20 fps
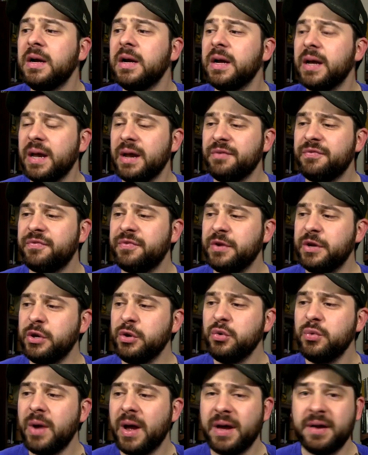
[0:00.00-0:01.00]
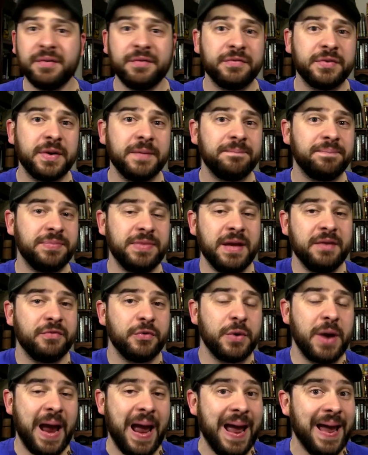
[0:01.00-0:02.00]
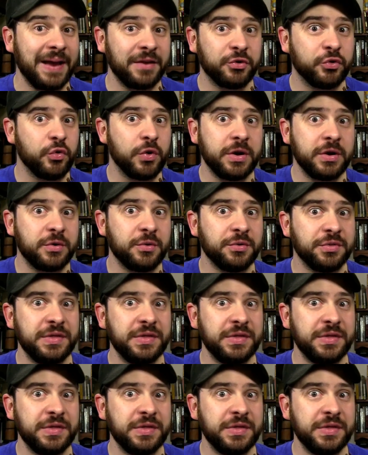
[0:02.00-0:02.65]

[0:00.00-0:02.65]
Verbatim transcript: if you have never had critical